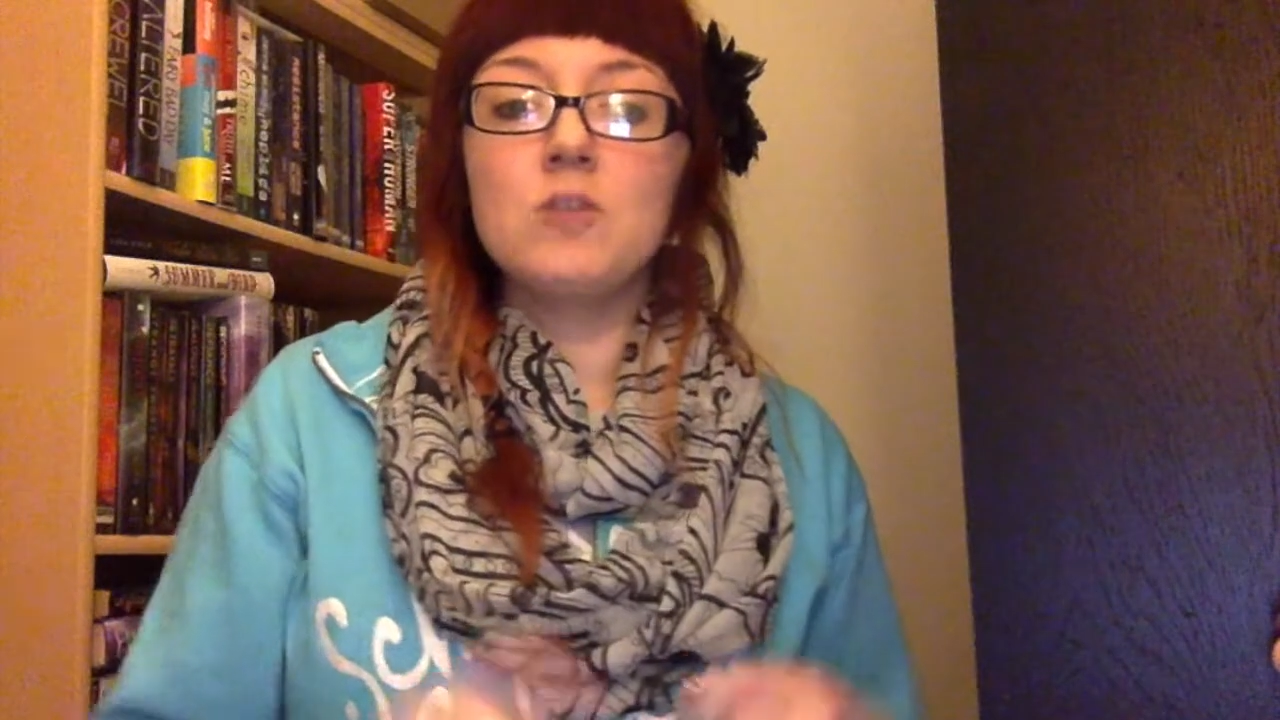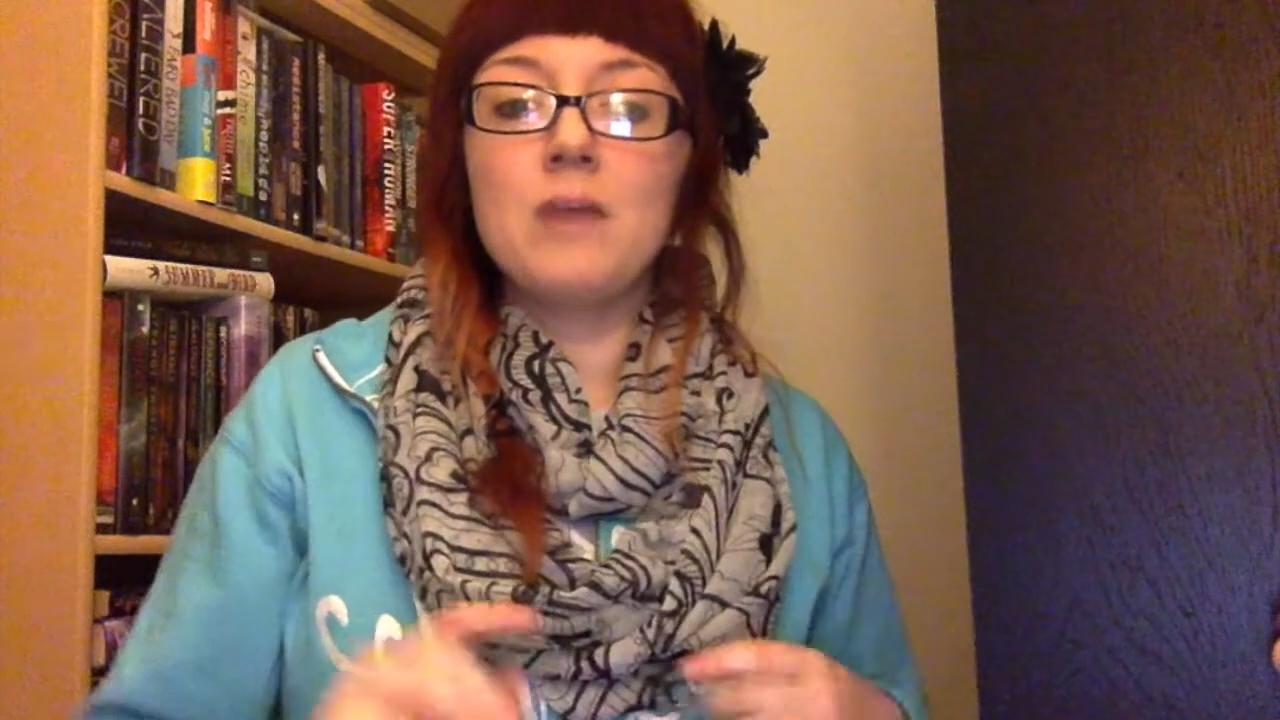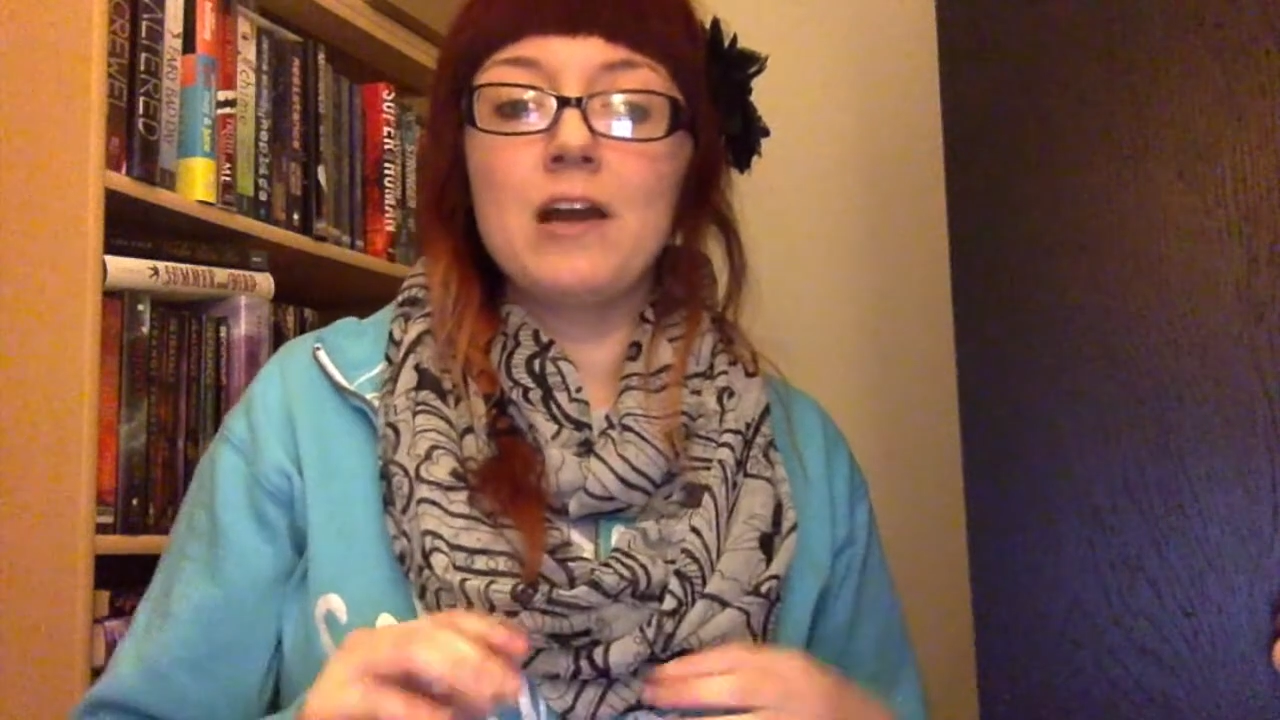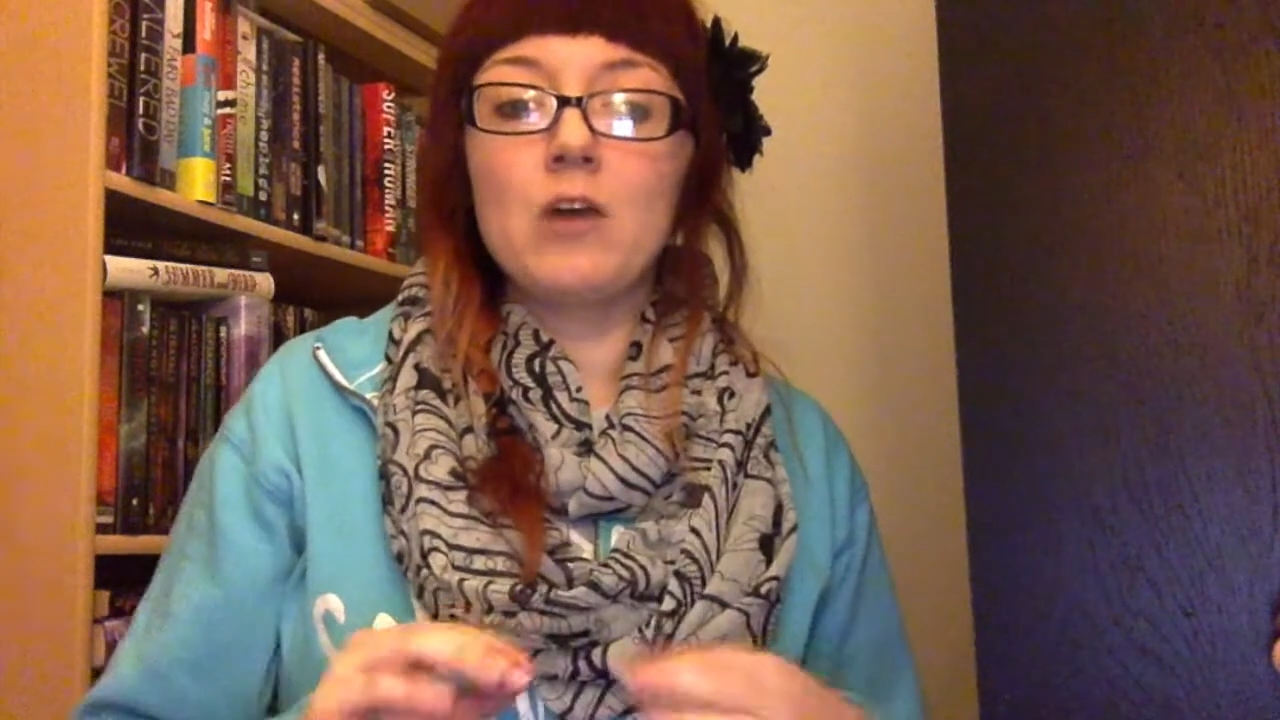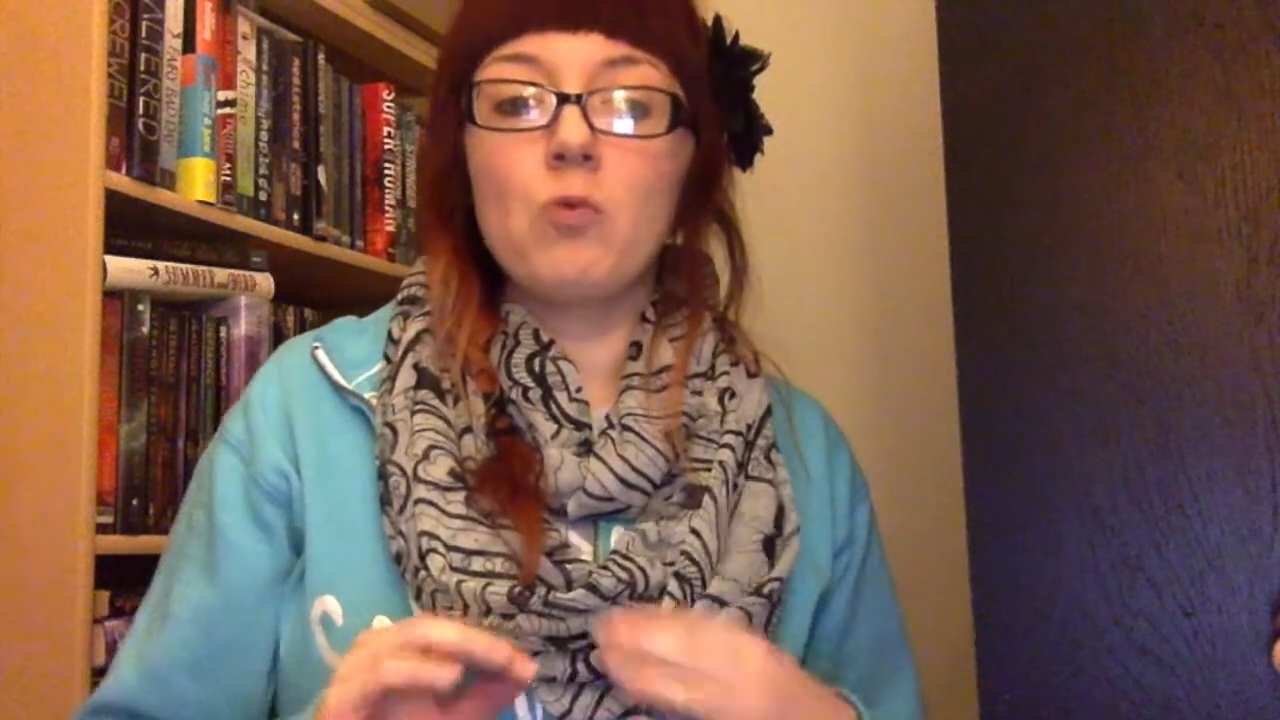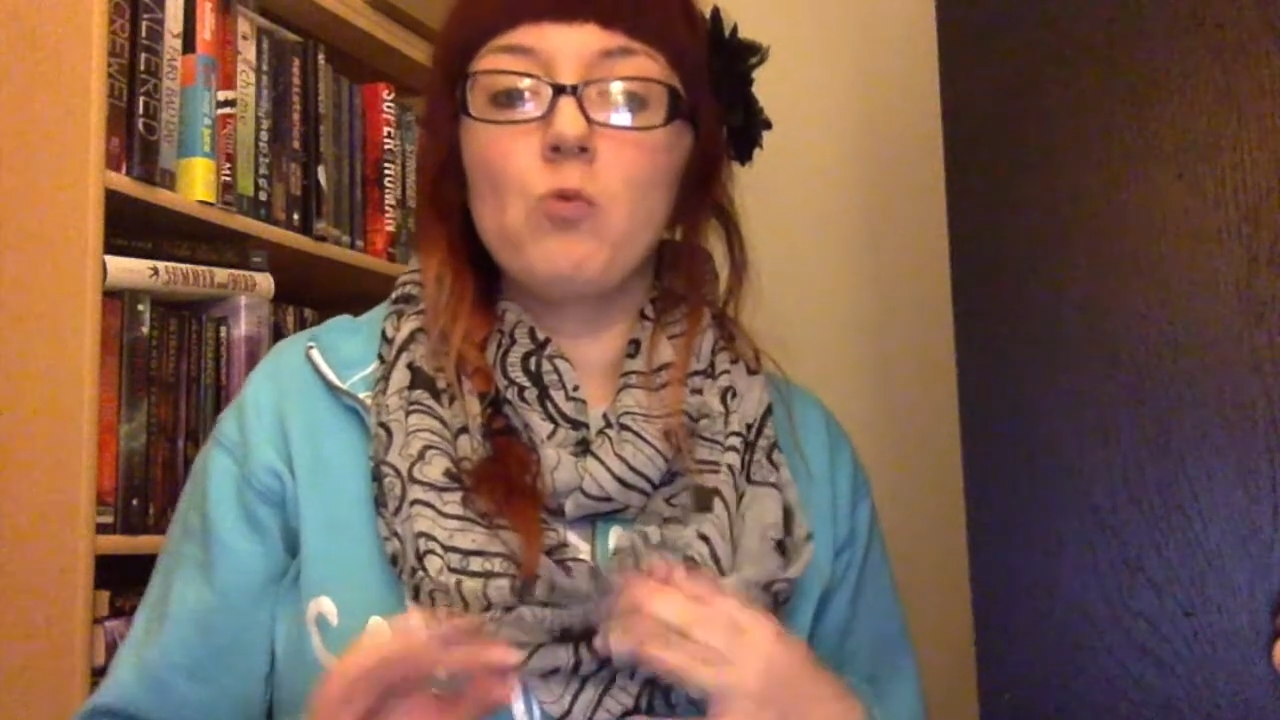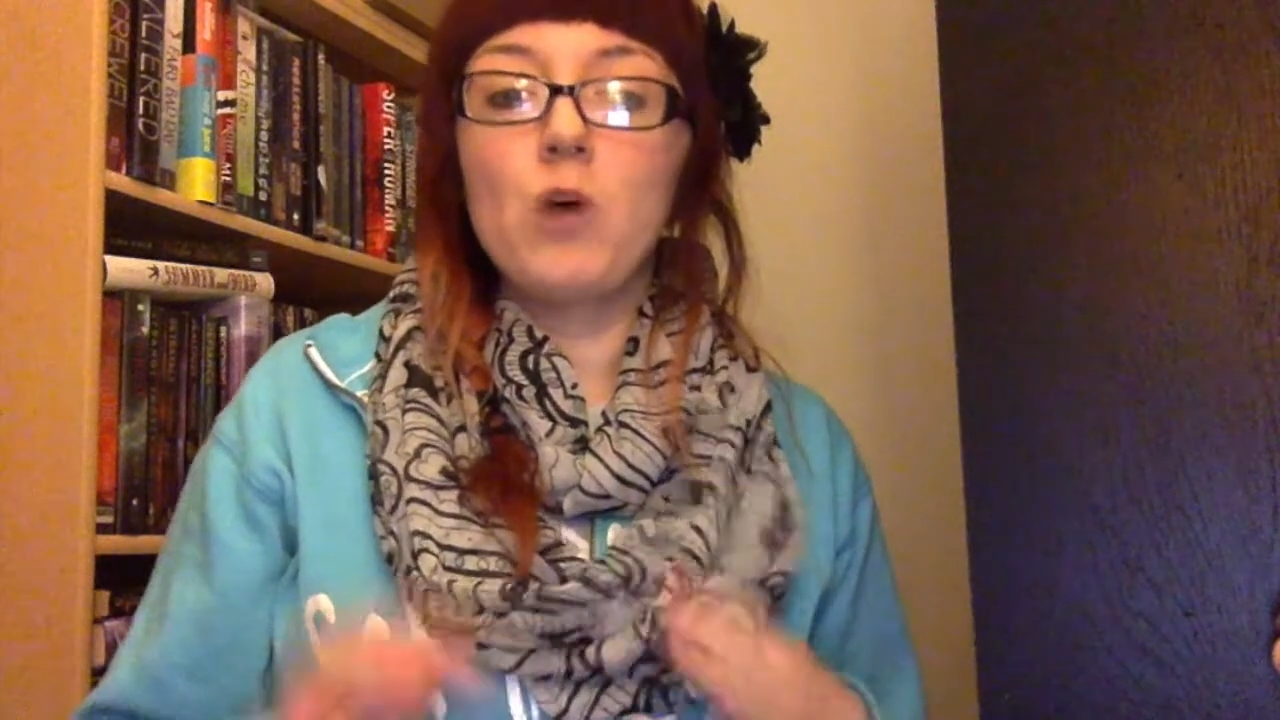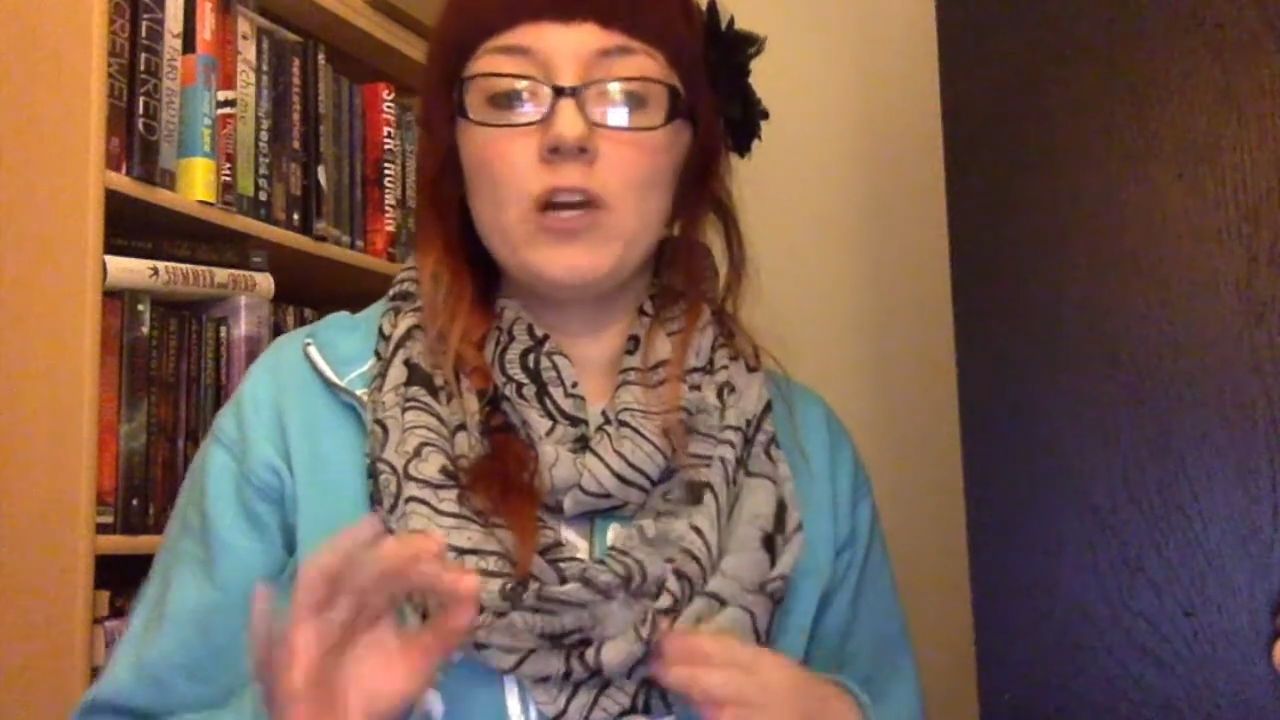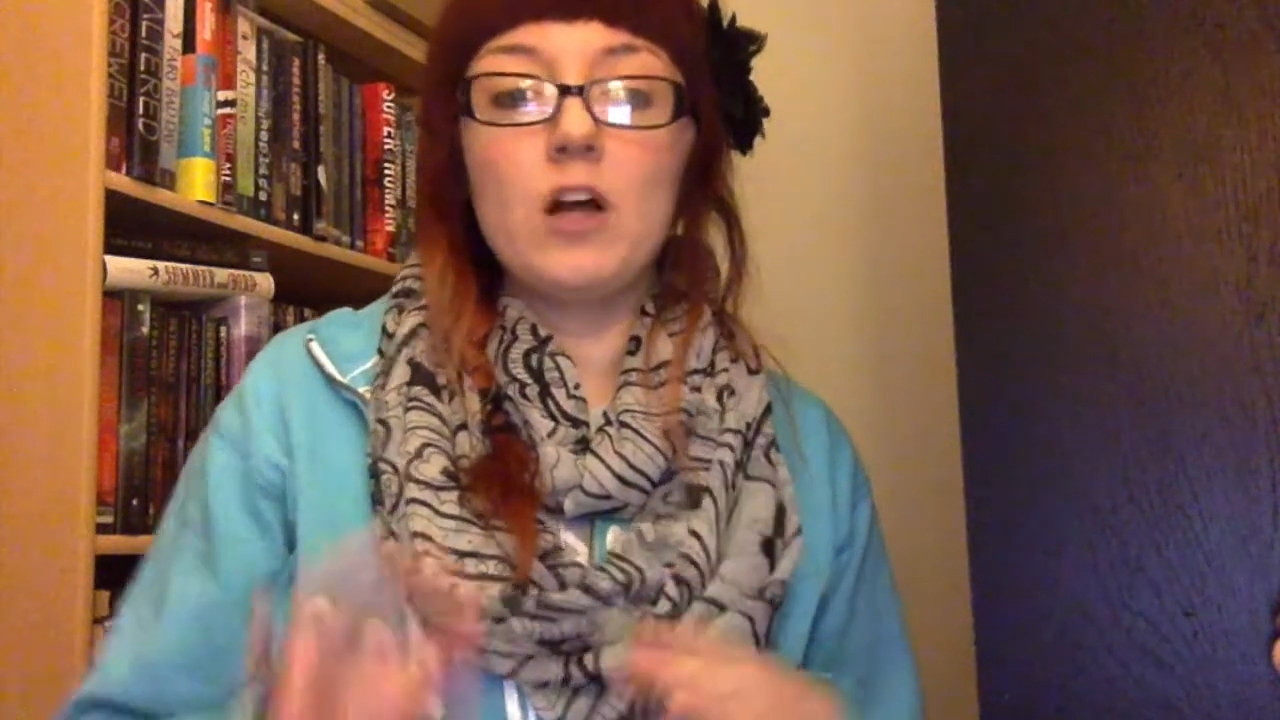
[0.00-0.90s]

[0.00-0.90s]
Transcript: matter what